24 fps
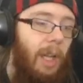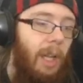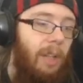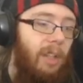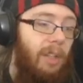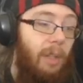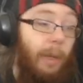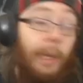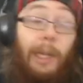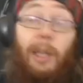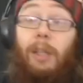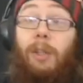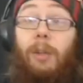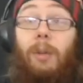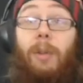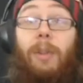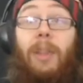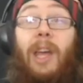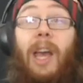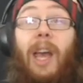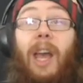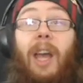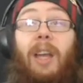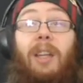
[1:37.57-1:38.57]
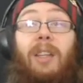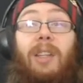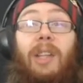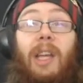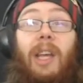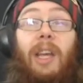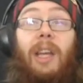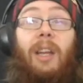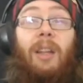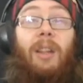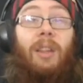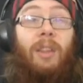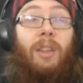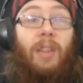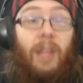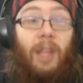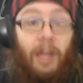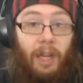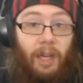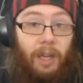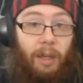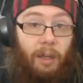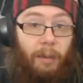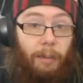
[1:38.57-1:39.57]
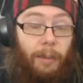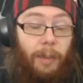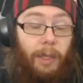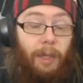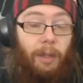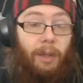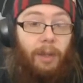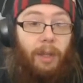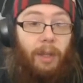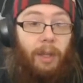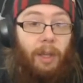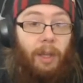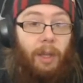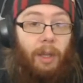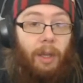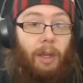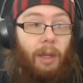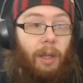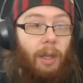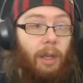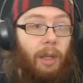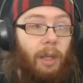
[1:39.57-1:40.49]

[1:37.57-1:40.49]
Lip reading: So I'll do that, and then I'll build the